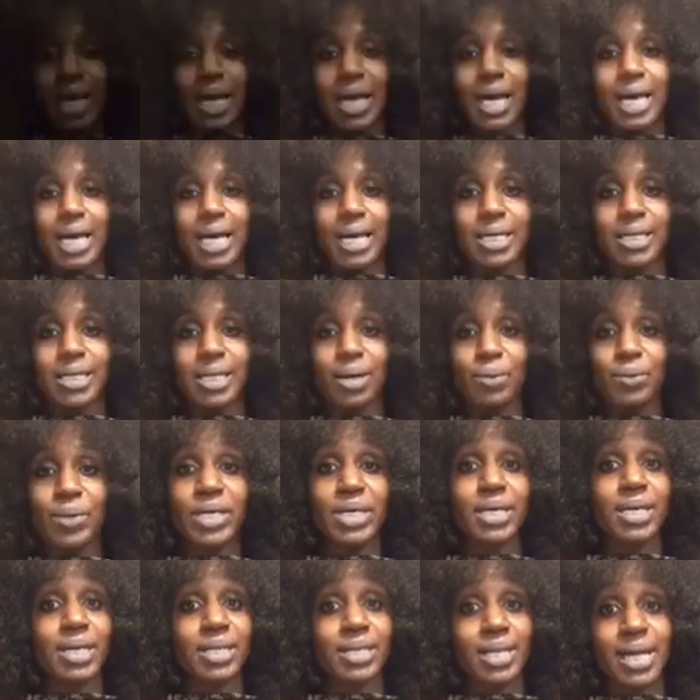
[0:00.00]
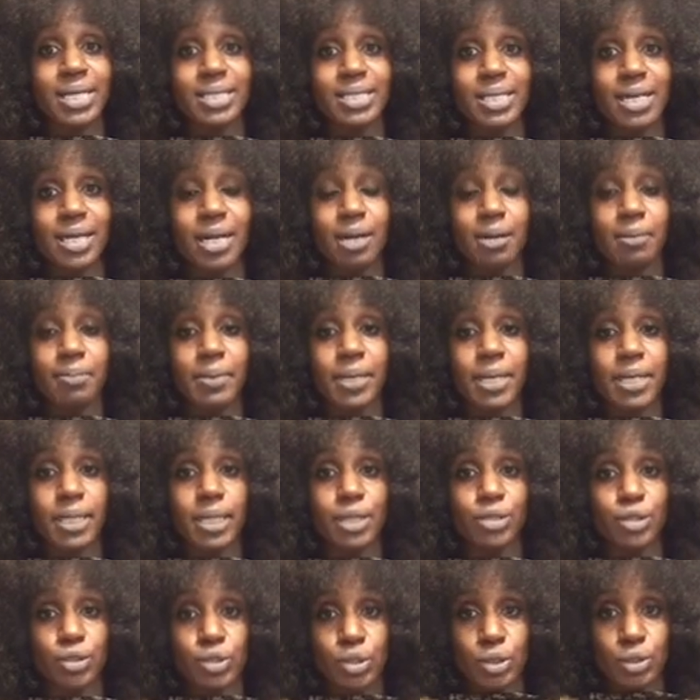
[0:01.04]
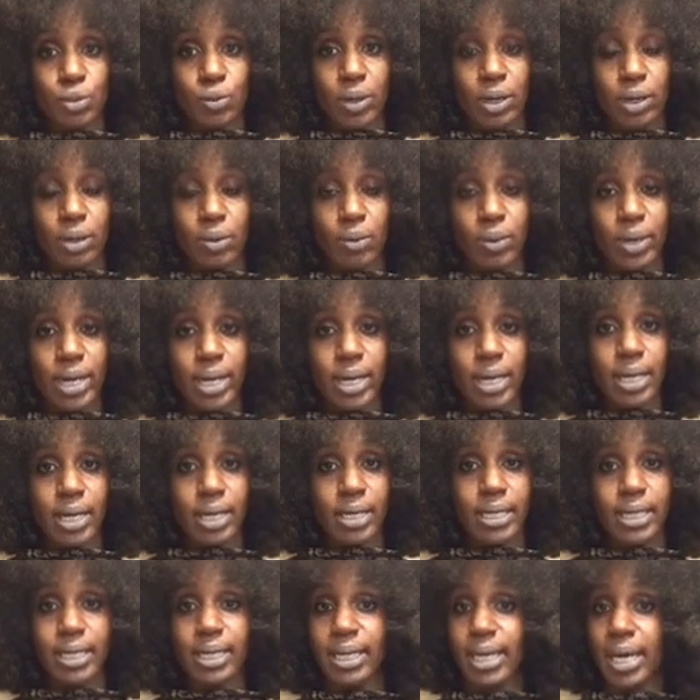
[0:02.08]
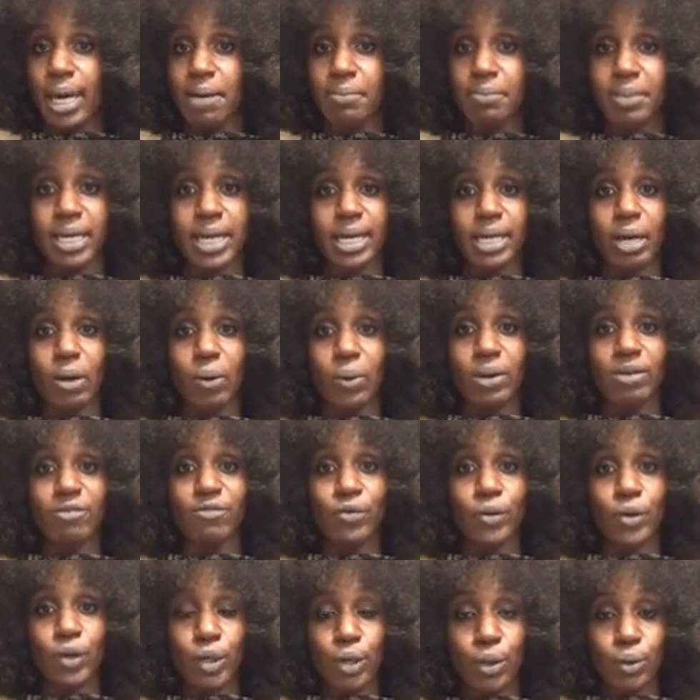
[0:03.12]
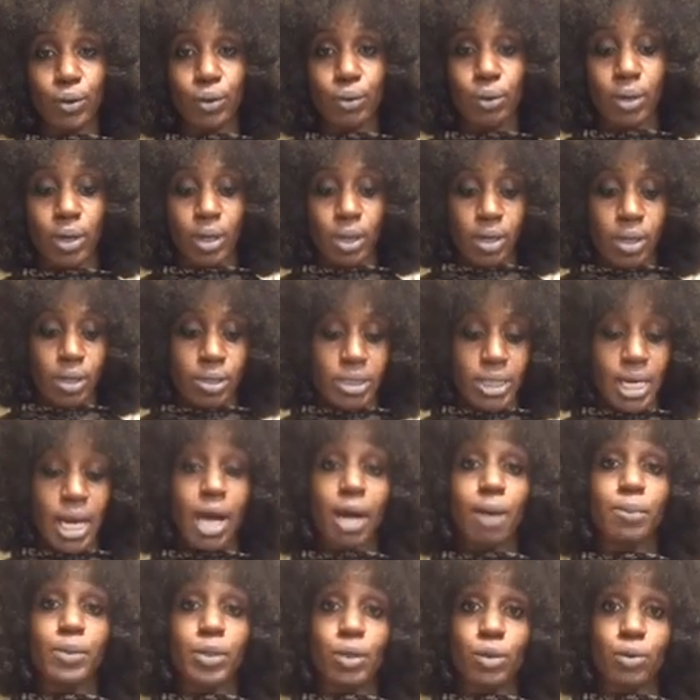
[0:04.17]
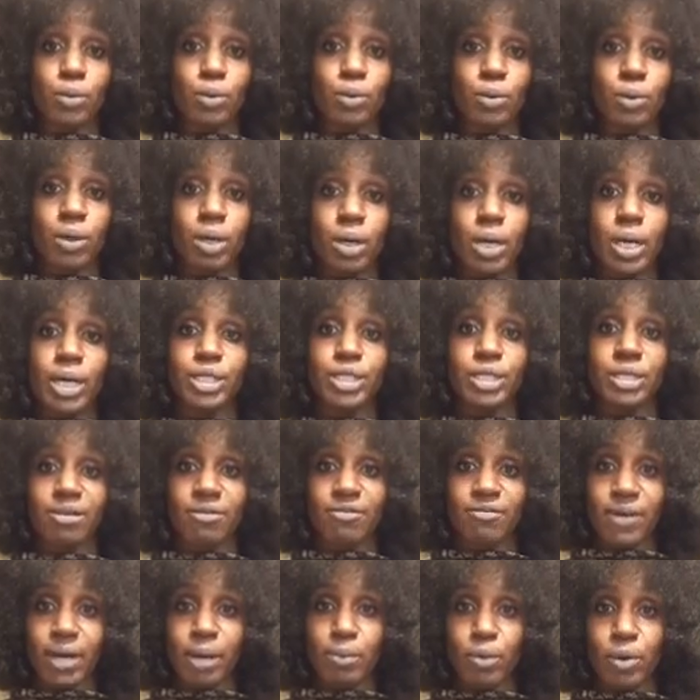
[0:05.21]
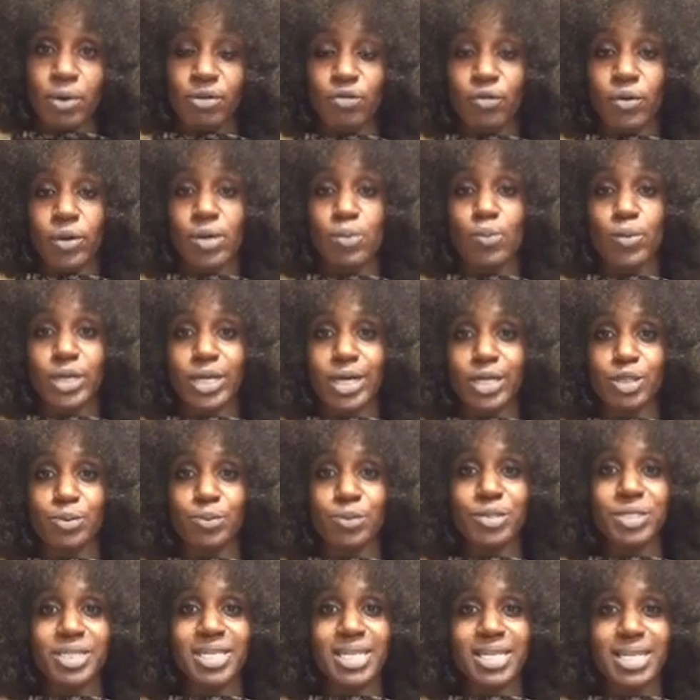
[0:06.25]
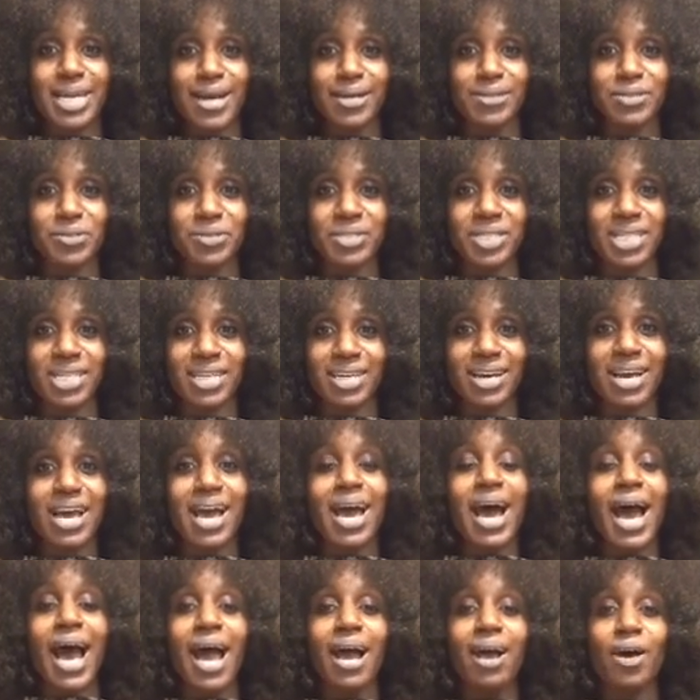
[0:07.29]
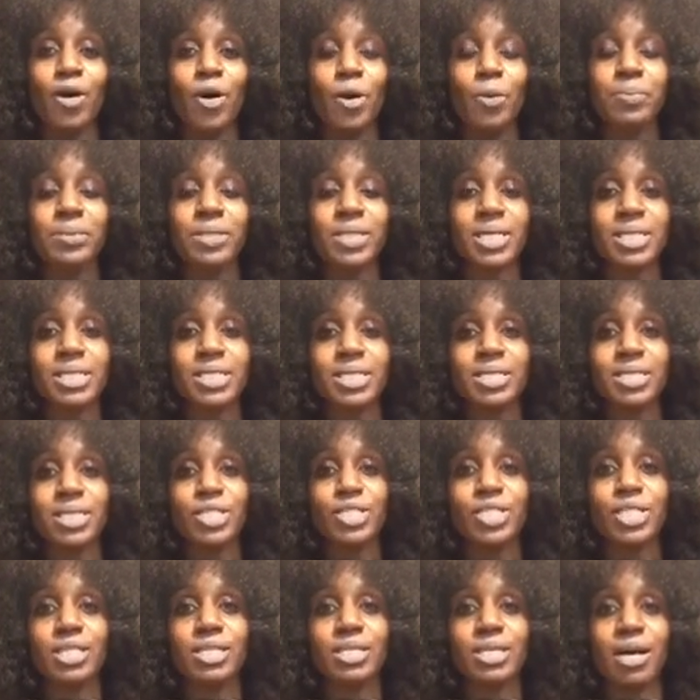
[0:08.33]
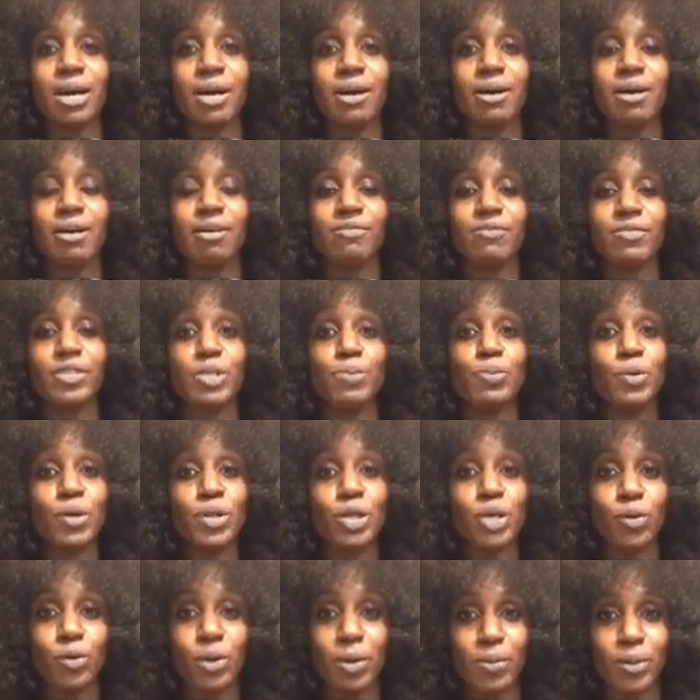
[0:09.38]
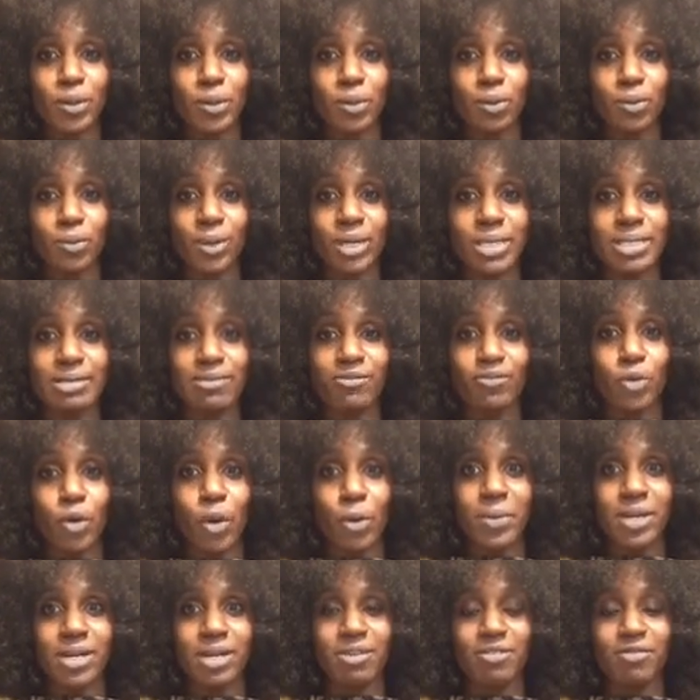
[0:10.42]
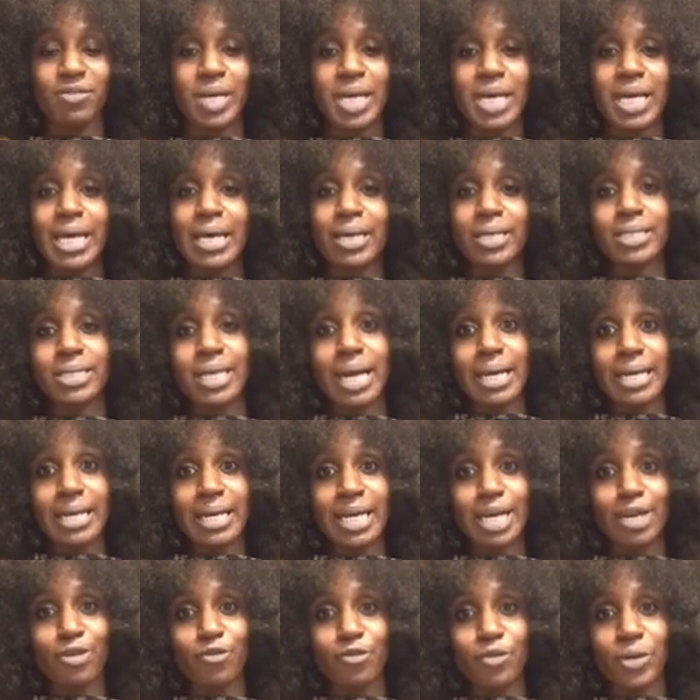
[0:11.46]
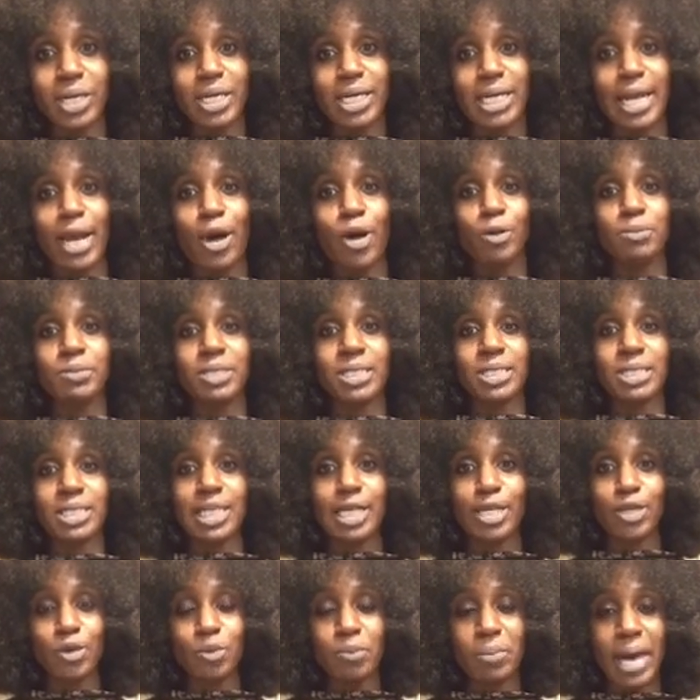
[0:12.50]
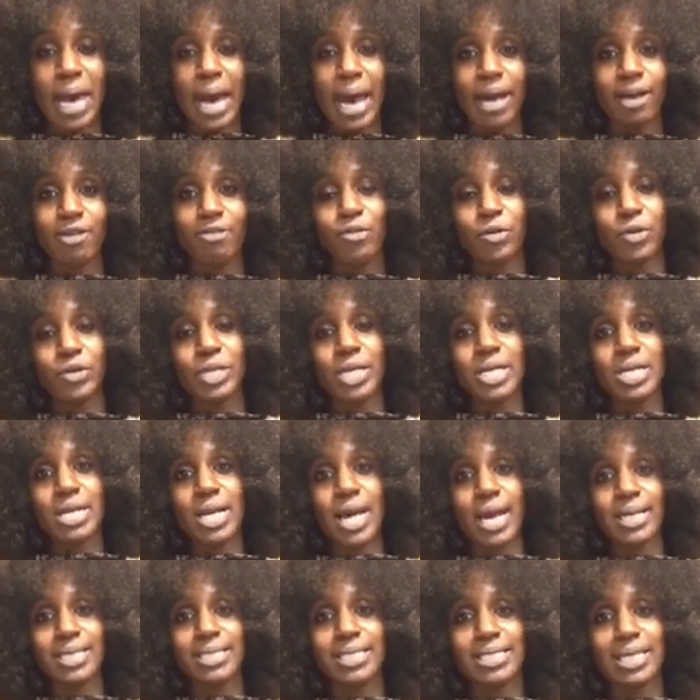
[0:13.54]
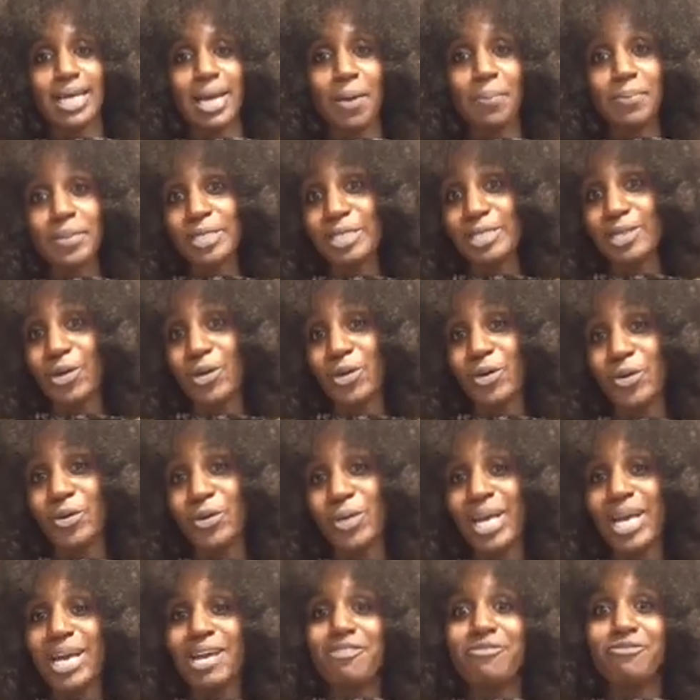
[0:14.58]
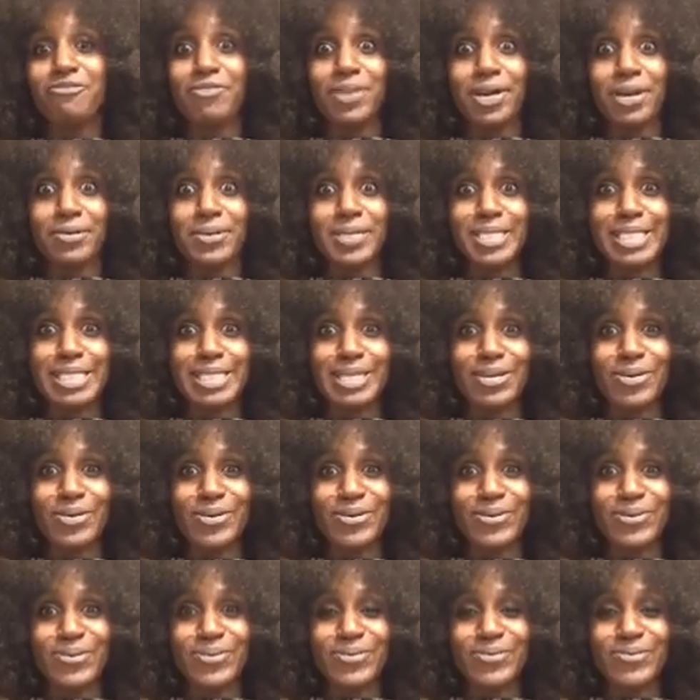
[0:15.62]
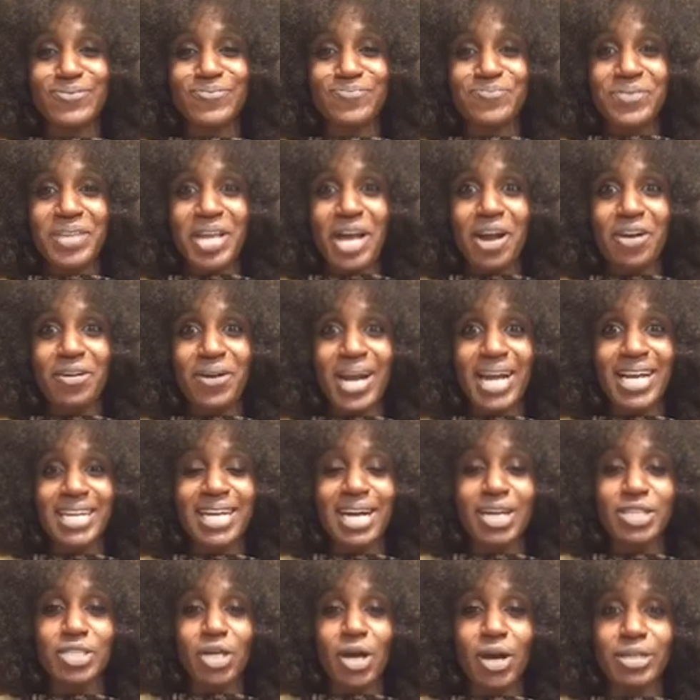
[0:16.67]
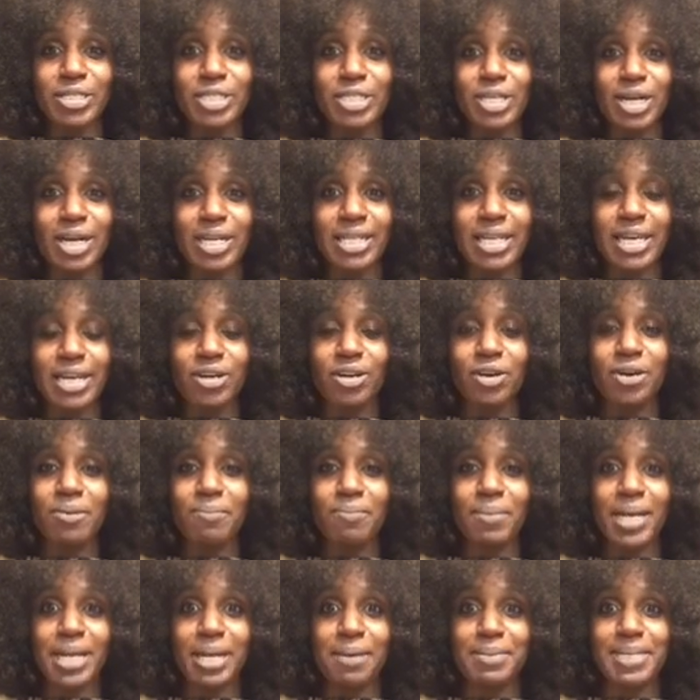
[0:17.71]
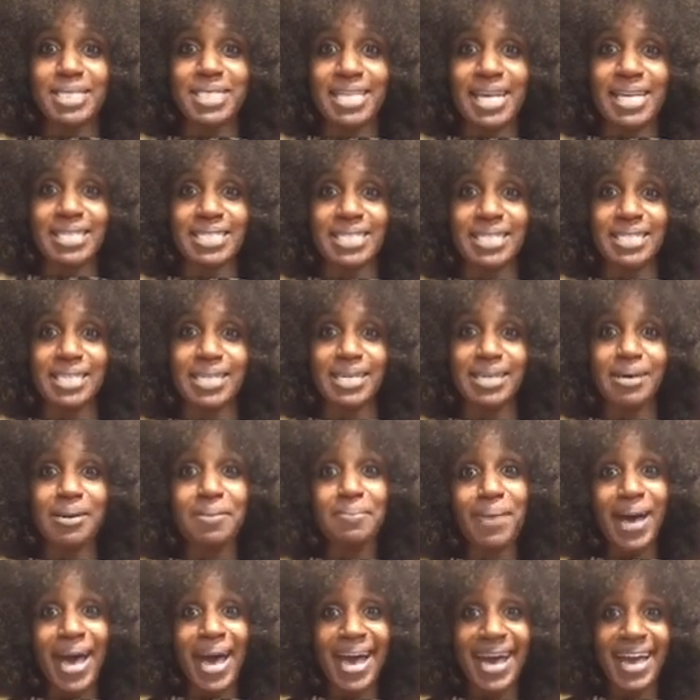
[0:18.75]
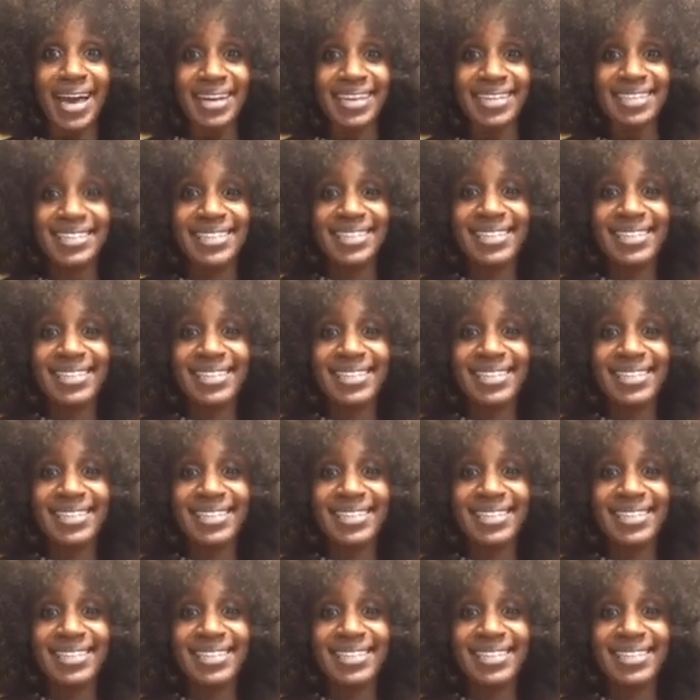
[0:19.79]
And we can get that set up and get you squared away, get a game plan going for you to help you achieve fibroid freedom 100% naturally. I hope this edition of SmoothieCriminal was informative, exciting, and fun, and I hope to see you back for the next episode very soon. All right, I'll talk to y'all later. My name is Cecily. Bye.